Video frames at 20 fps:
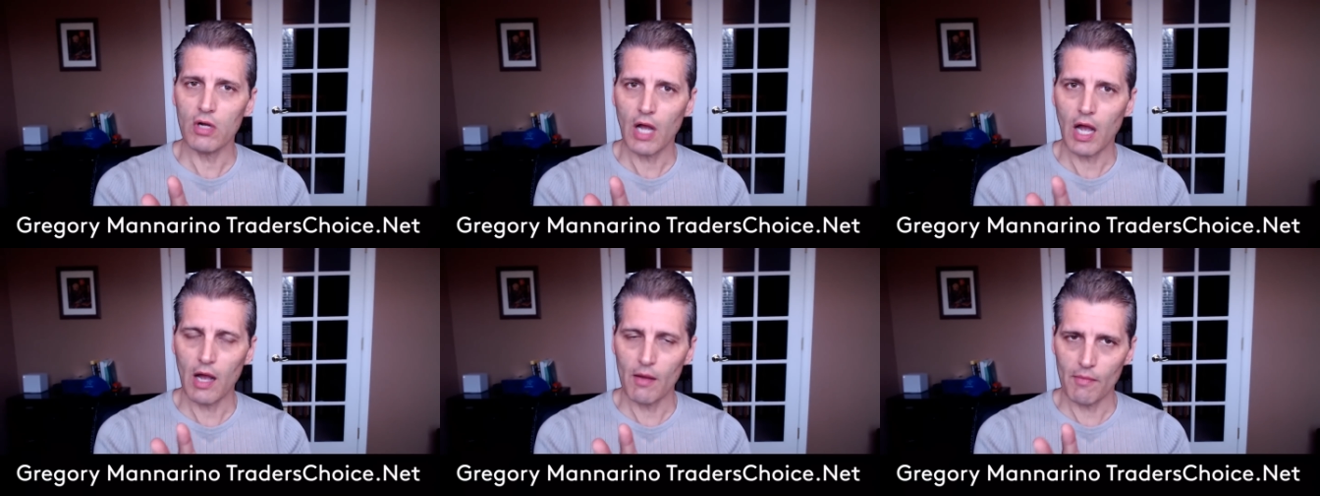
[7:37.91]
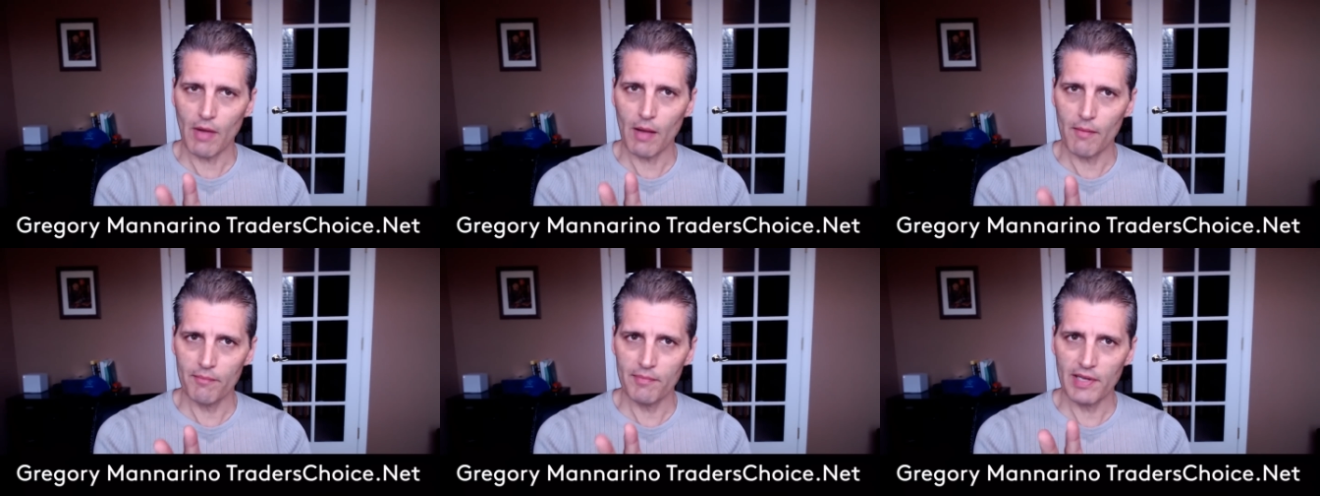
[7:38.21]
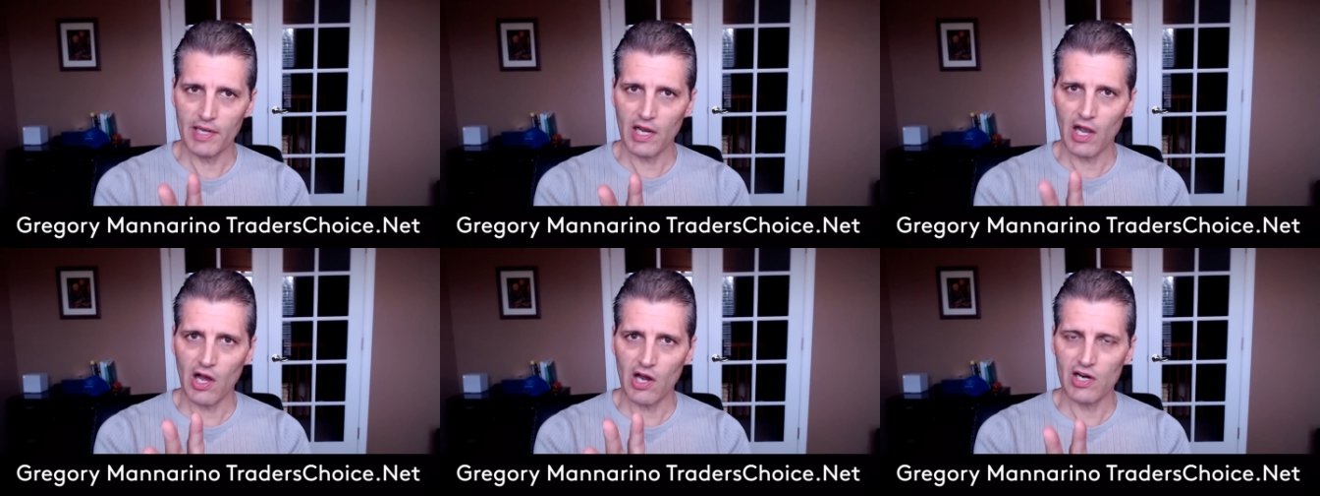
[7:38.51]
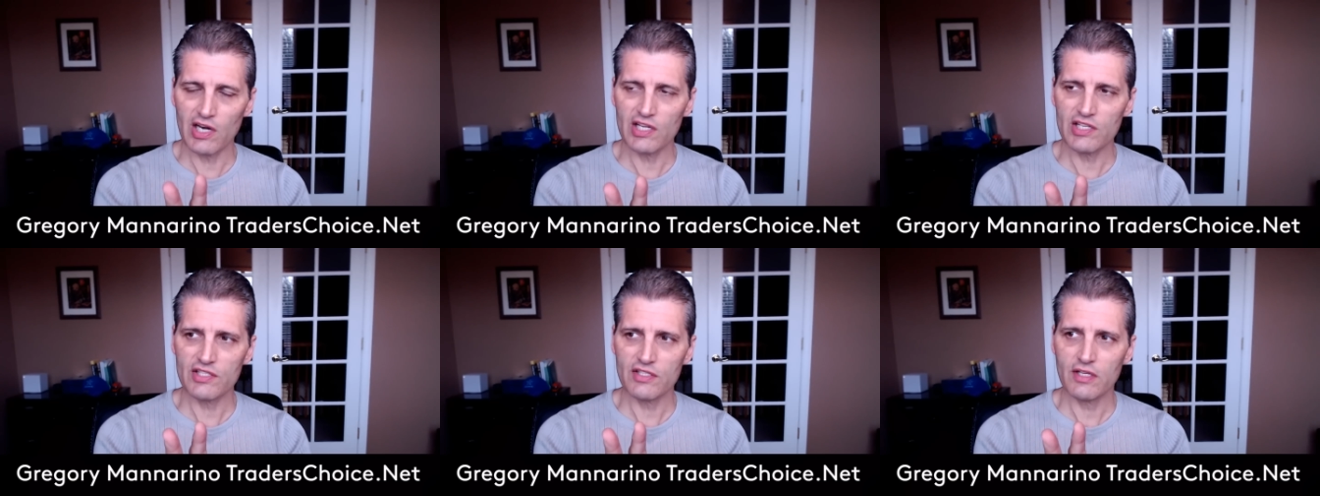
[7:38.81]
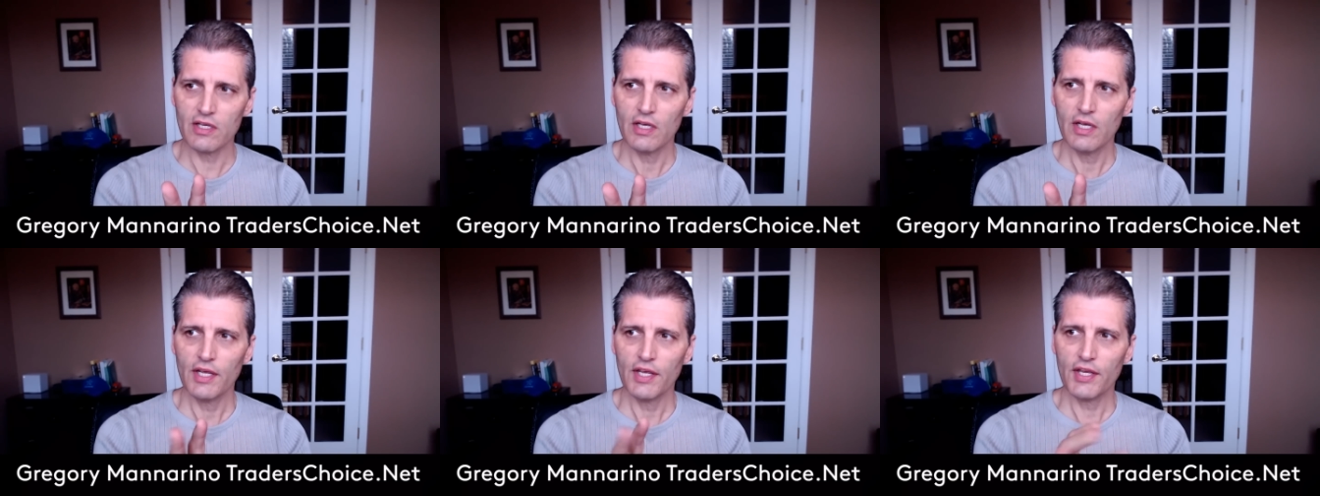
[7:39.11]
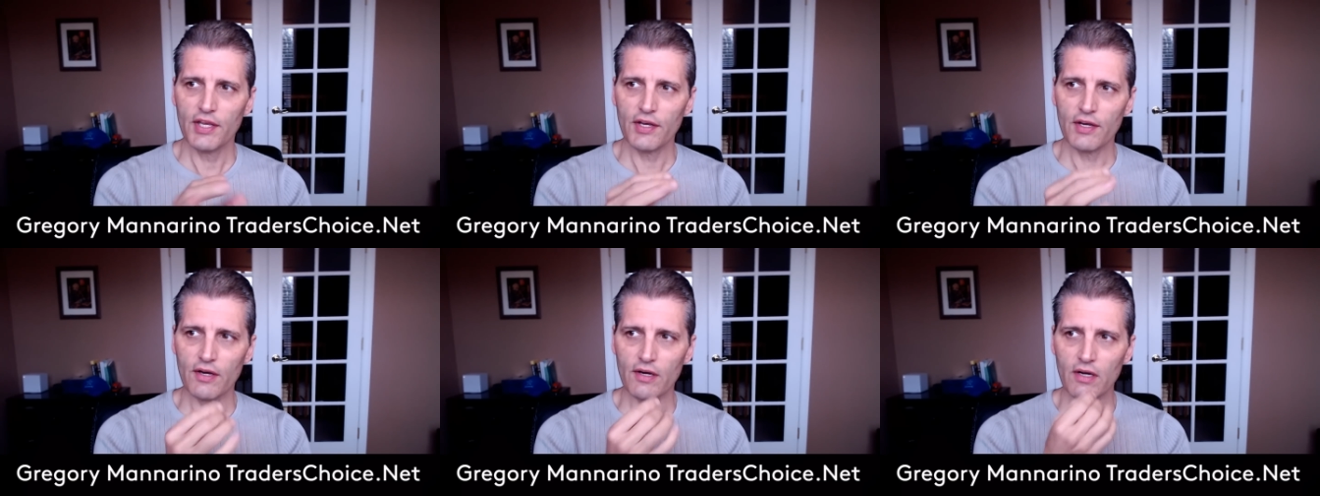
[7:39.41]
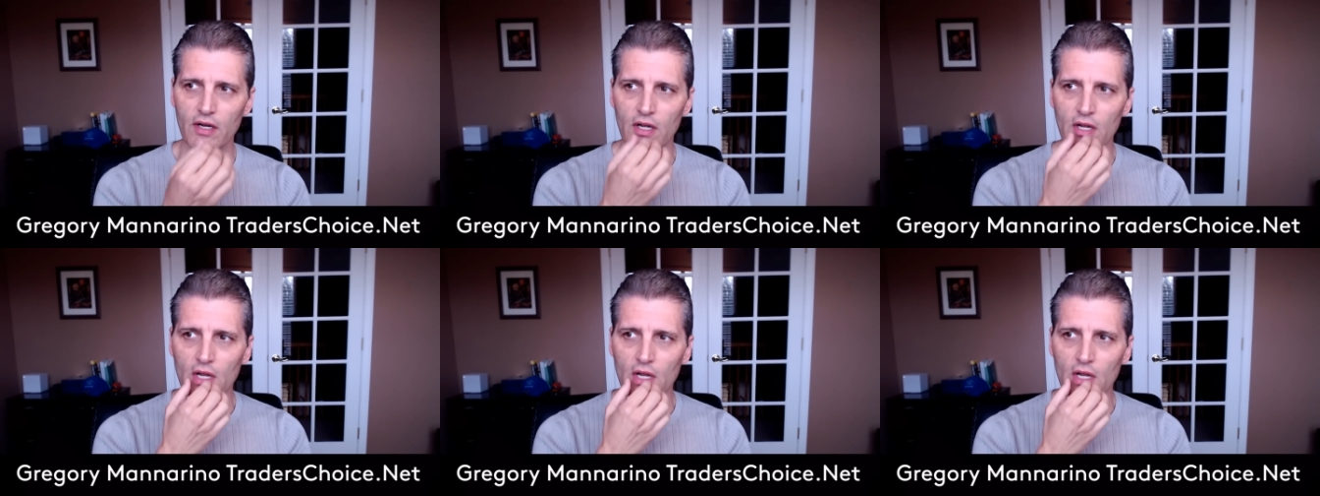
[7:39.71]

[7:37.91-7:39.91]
I'm, I'm being honest here